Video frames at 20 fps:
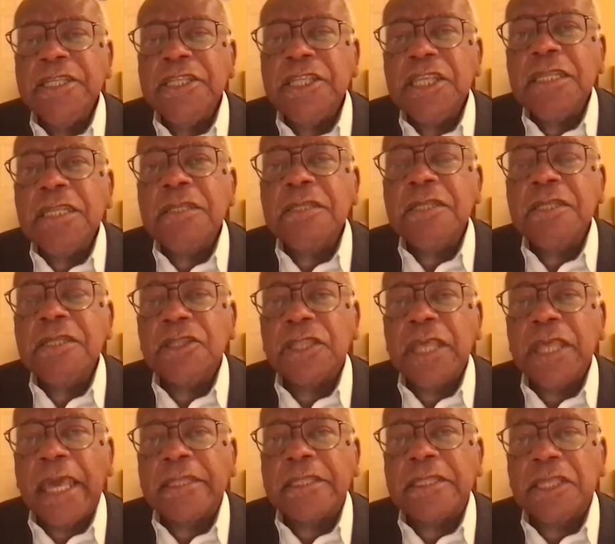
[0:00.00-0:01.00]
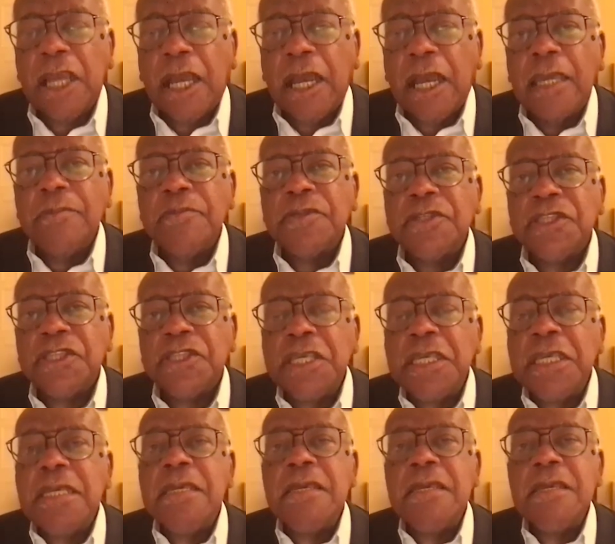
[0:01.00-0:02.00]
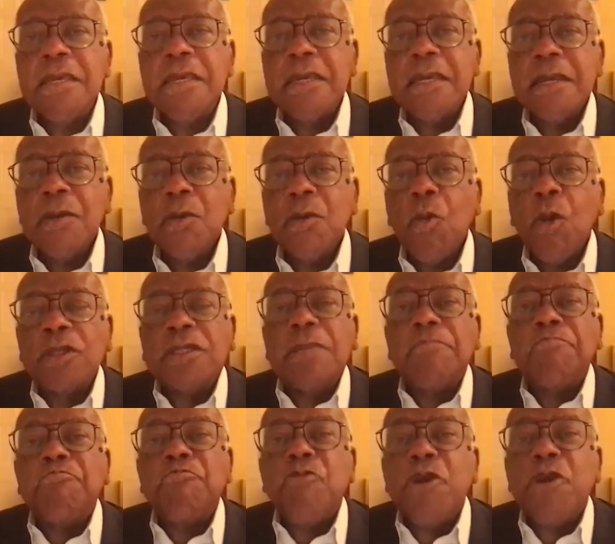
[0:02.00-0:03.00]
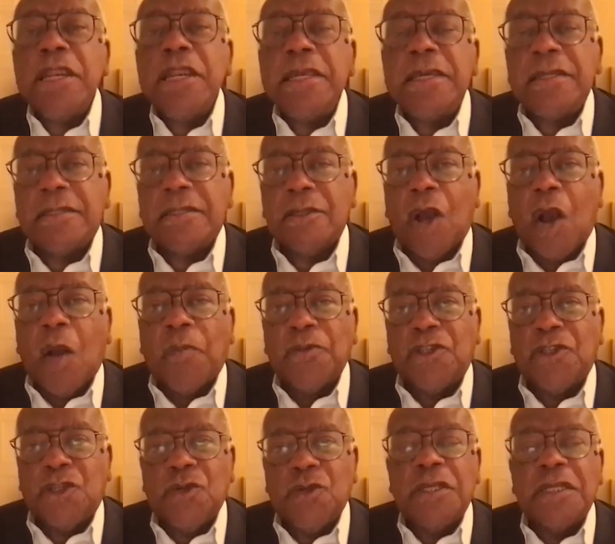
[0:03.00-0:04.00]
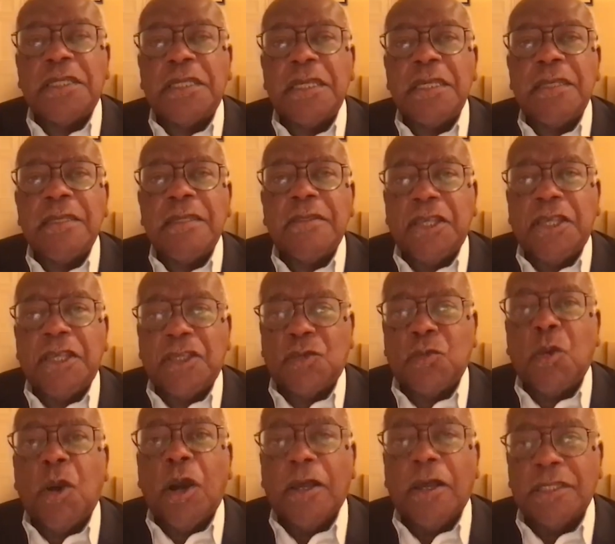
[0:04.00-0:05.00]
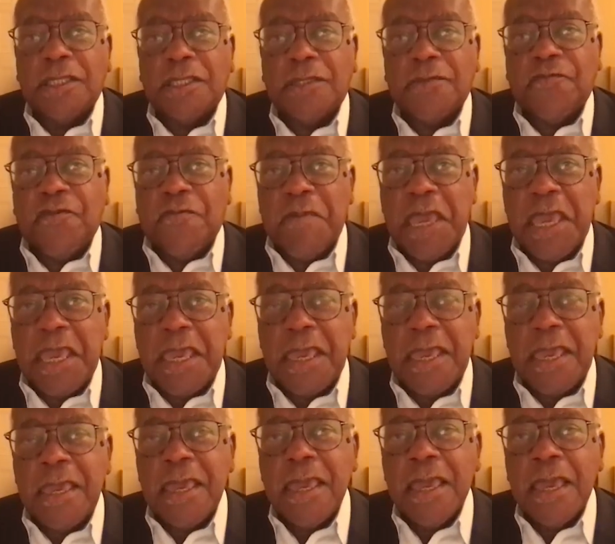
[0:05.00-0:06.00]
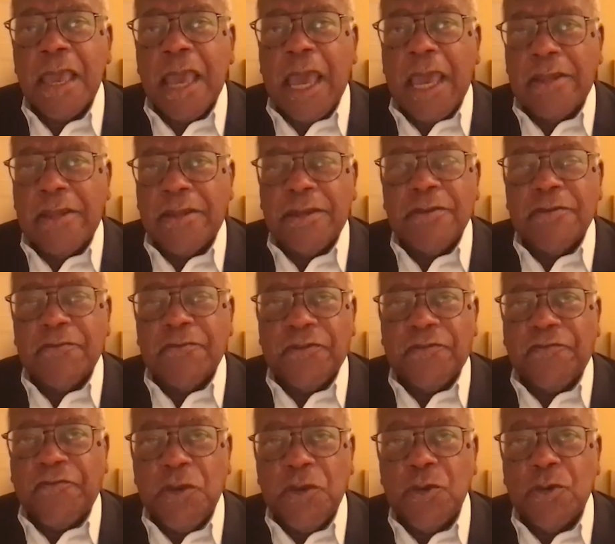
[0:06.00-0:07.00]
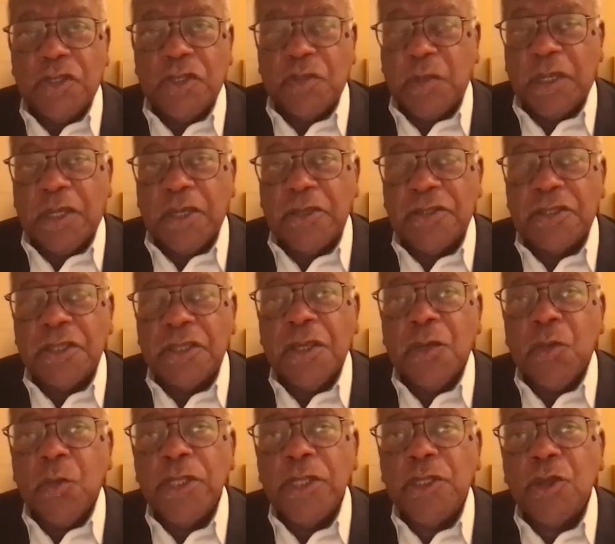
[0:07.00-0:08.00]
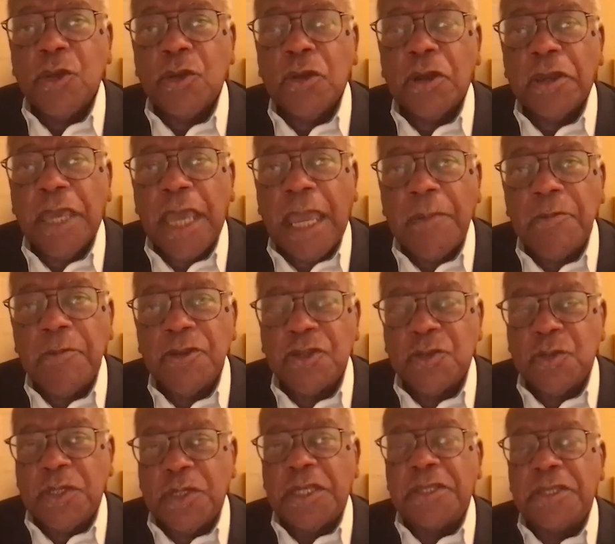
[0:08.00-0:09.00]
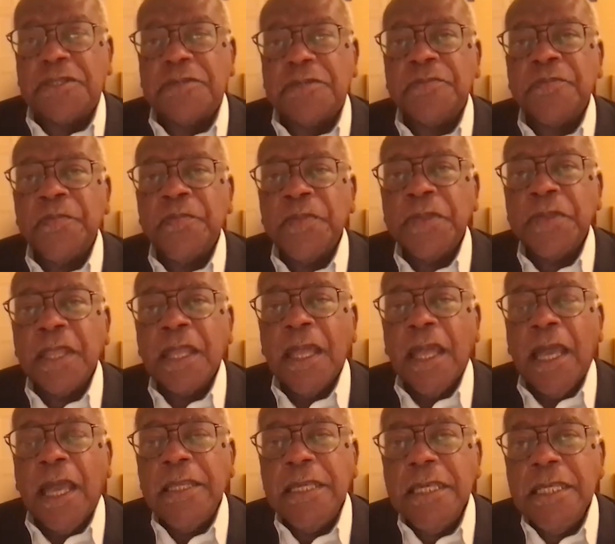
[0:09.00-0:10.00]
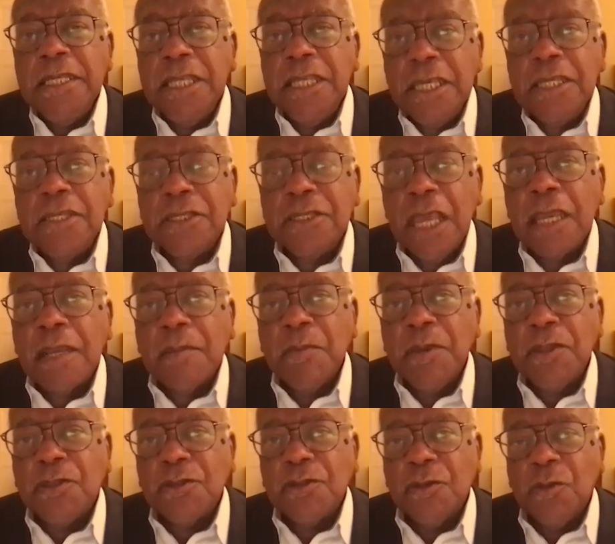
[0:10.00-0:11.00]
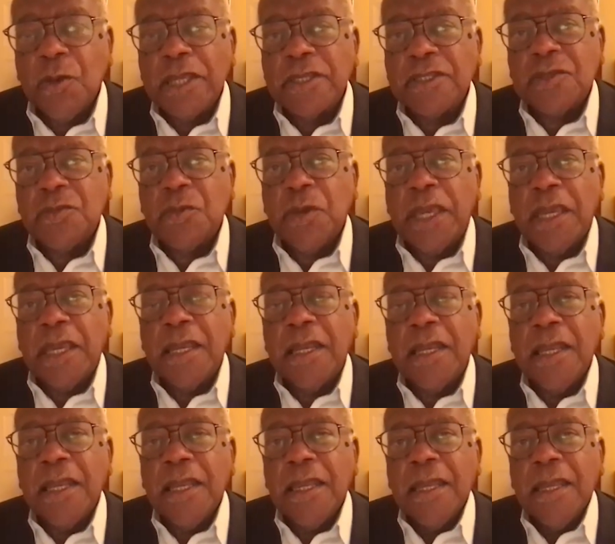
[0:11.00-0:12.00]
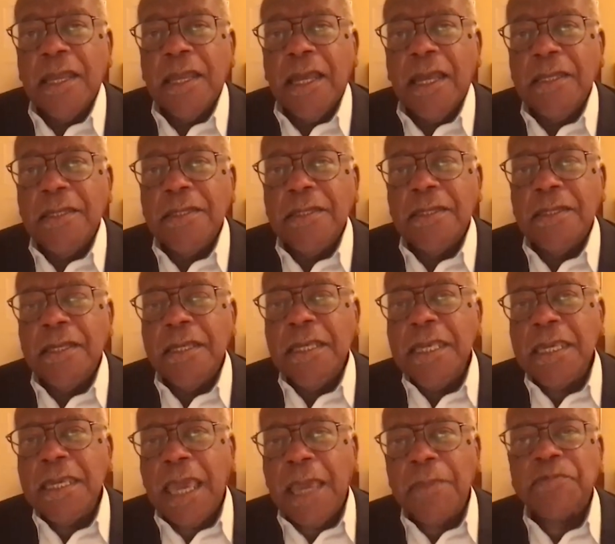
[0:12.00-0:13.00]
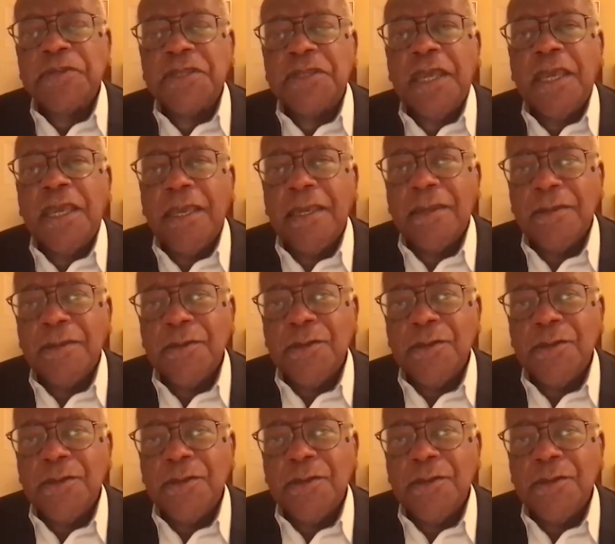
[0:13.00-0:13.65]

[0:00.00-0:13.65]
didn't at that time see what a brilliant opportunity this was for me and for viewers, because we took our cameras with us. And he did take me to the West Wing, and he kept saying,